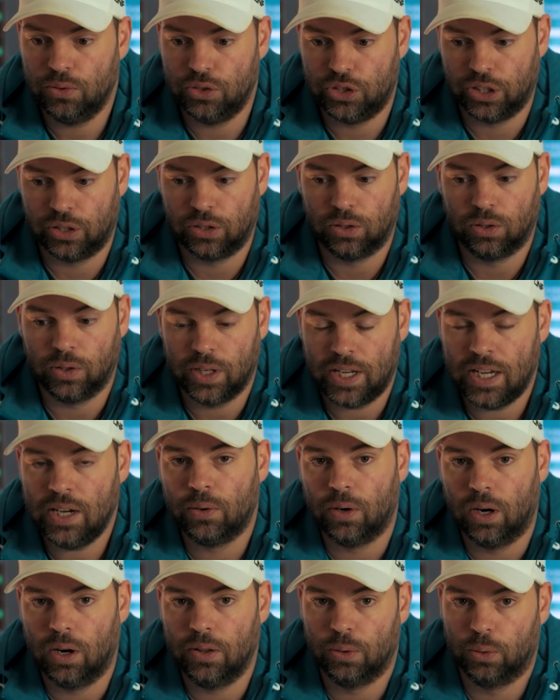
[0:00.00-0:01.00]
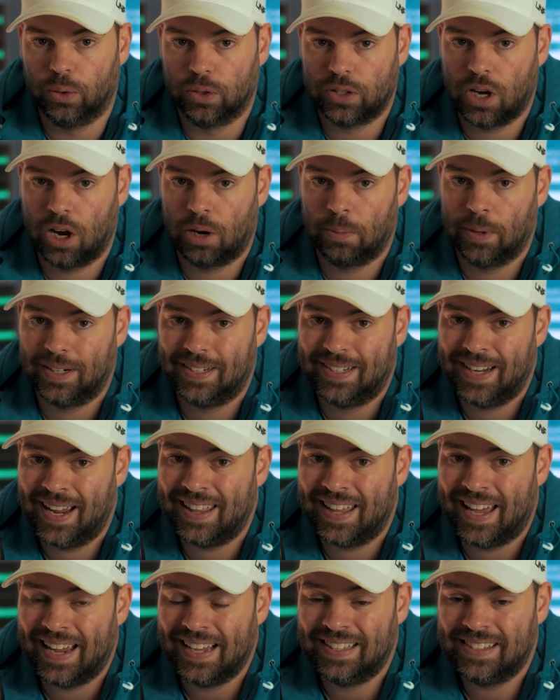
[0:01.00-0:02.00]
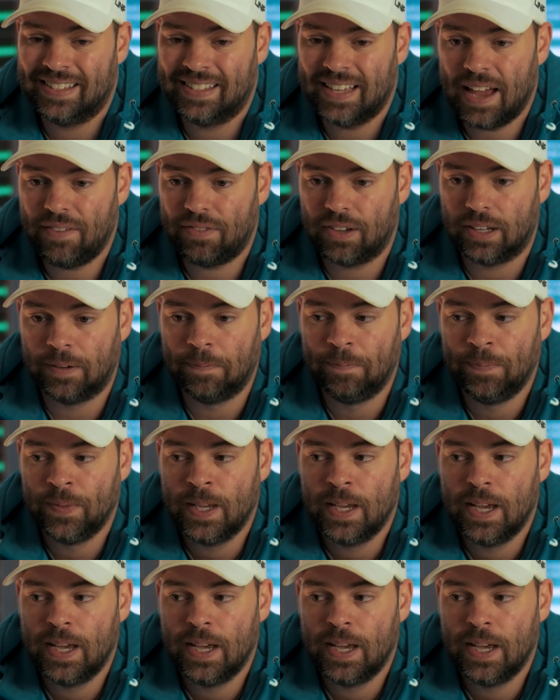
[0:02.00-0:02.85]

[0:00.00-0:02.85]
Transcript: general hero that we're talking about today, the A7.